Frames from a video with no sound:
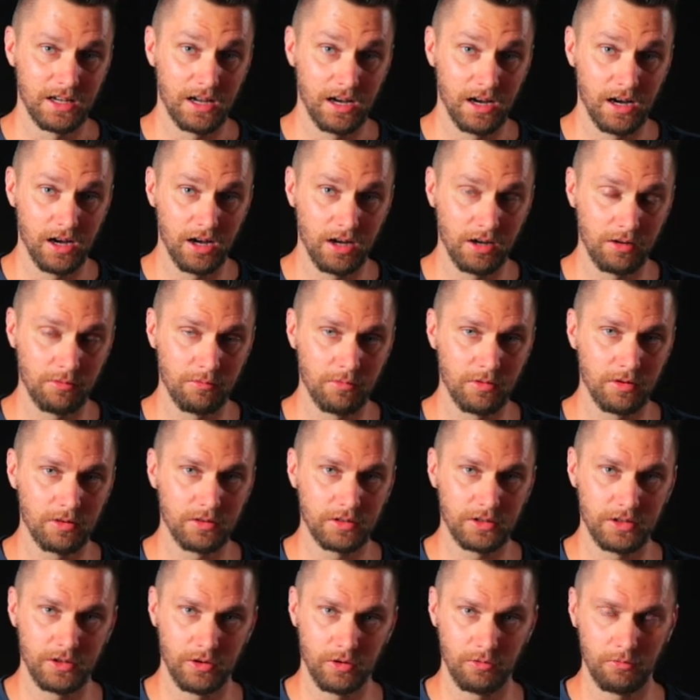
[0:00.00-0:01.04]
Um,
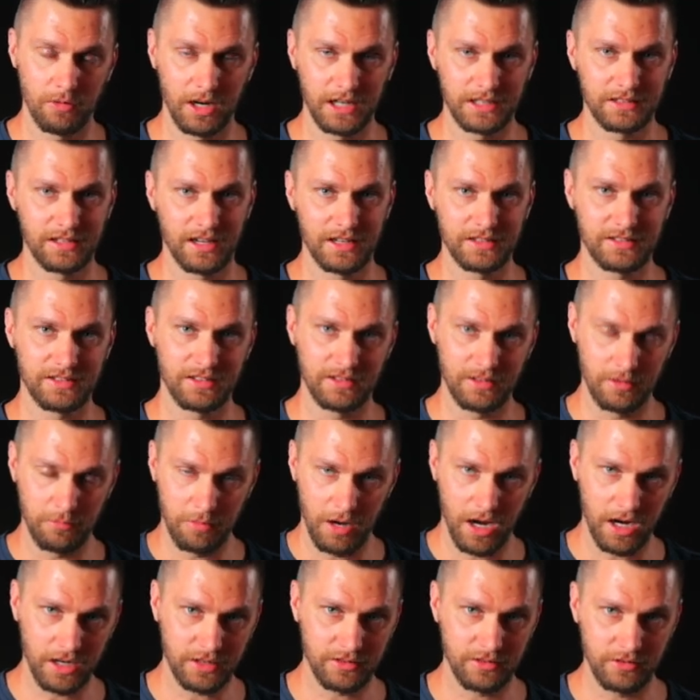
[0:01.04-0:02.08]
you know, Mike Tyson, the
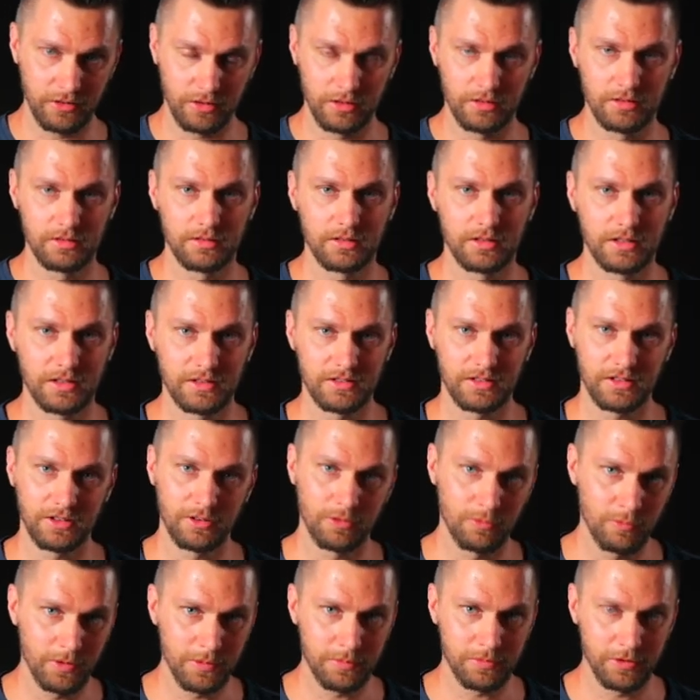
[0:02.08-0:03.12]
boxer, he's
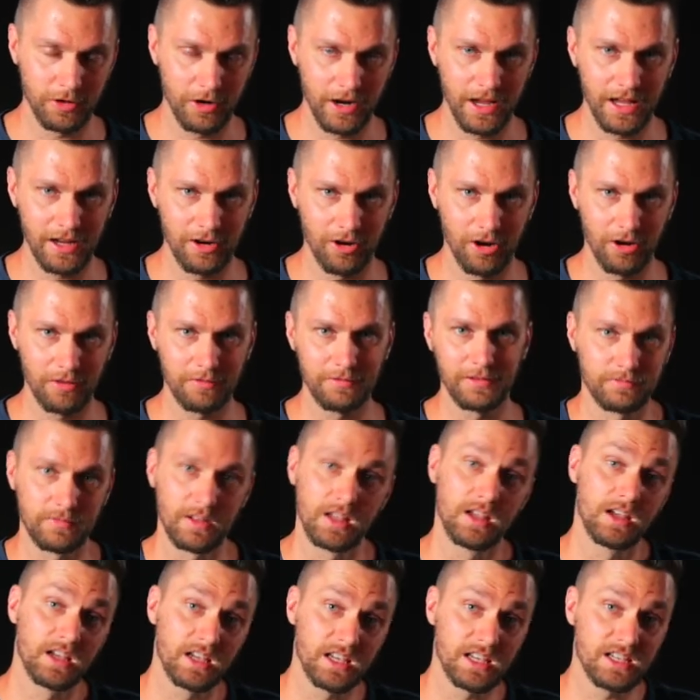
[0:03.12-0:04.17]
going to rip your head off.
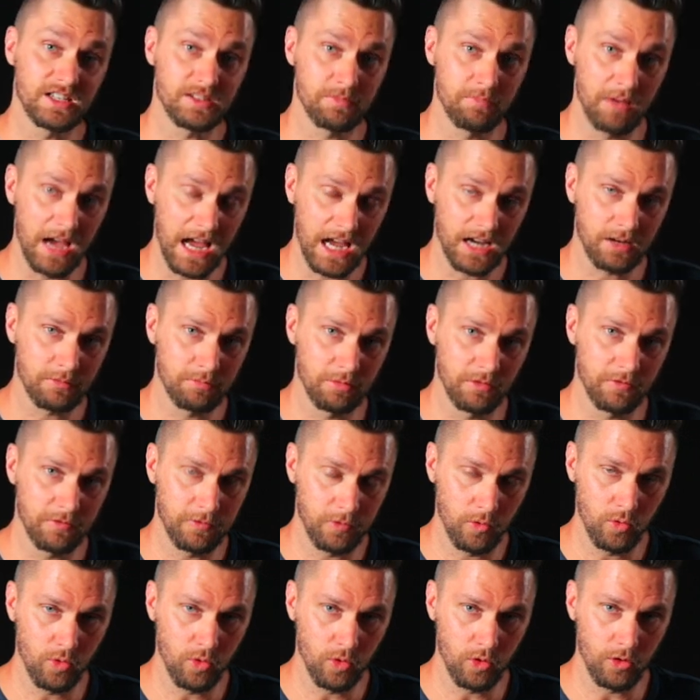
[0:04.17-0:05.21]
He's back
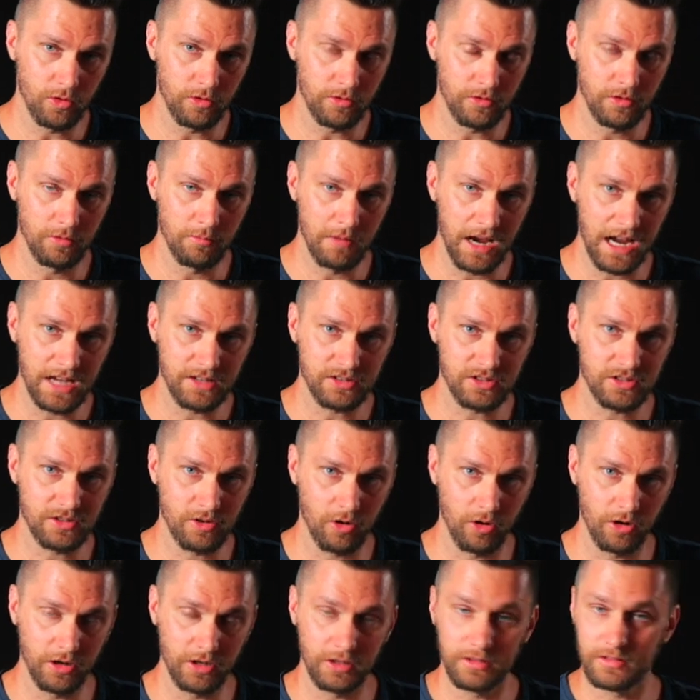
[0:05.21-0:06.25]
before the match
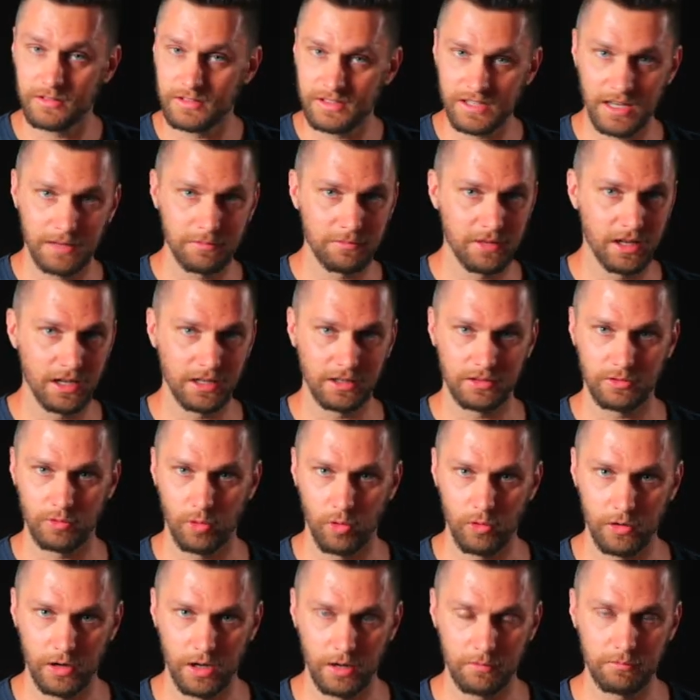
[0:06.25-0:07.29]
started, same thing,
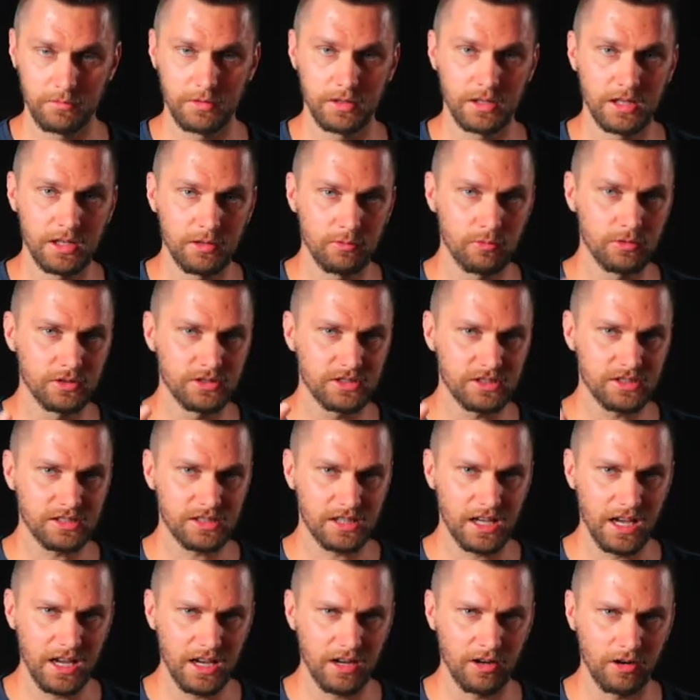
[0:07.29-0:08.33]
throwing up. He was
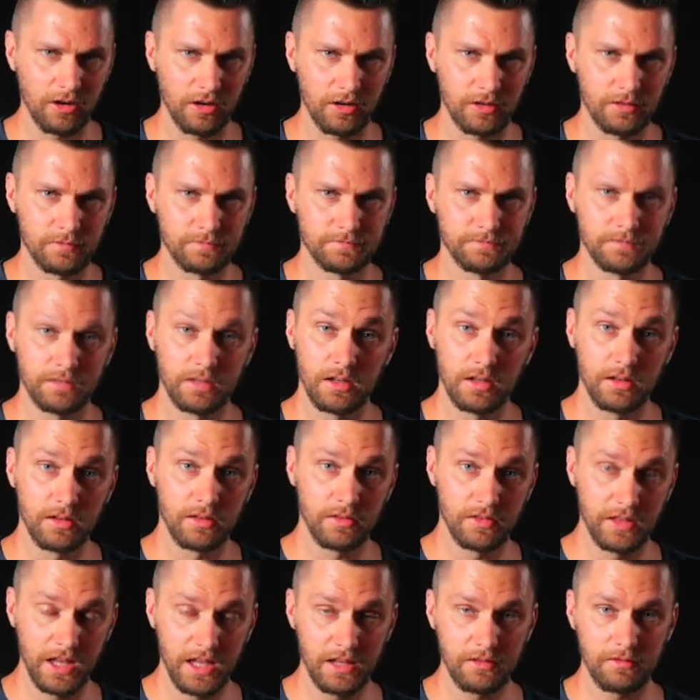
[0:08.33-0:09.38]
scared.
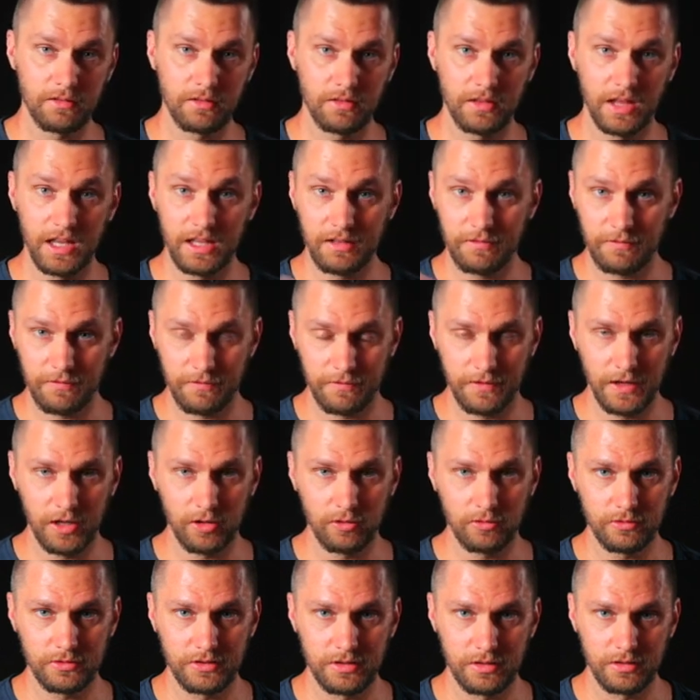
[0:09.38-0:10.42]
They they
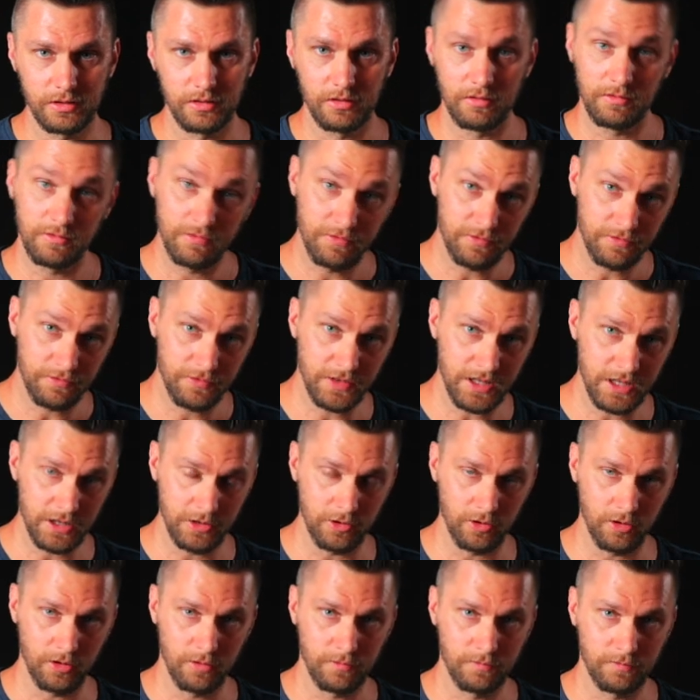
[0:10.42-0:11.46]
felt
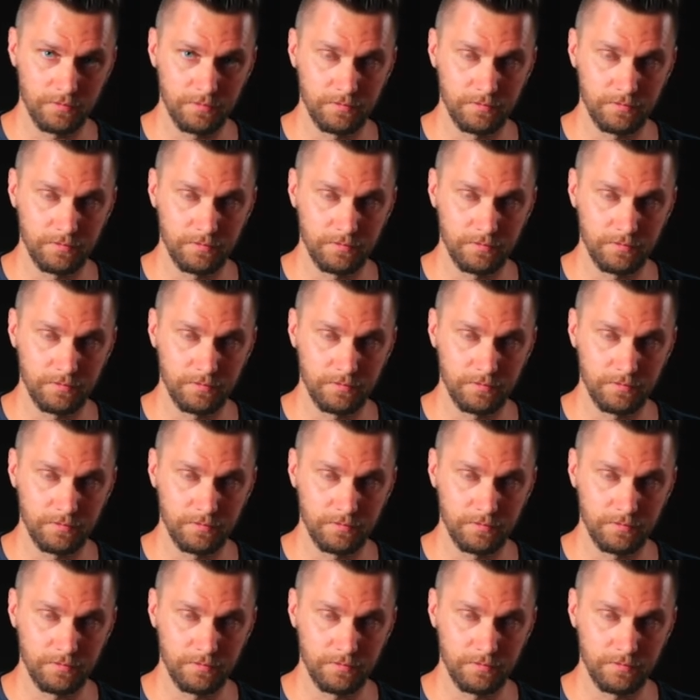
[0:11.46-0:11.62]
fear.